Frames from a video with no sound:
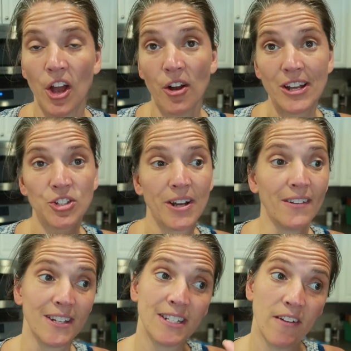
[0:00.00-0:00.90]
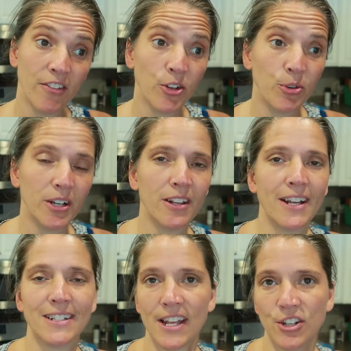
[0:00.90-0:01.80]
Okay, so I got the stuff in the grill. I
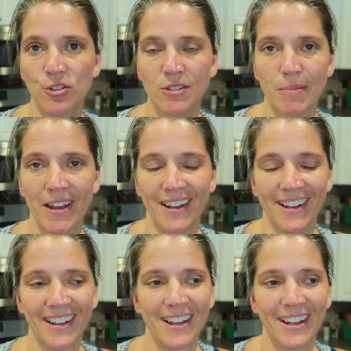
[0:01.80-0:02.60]
just had to use my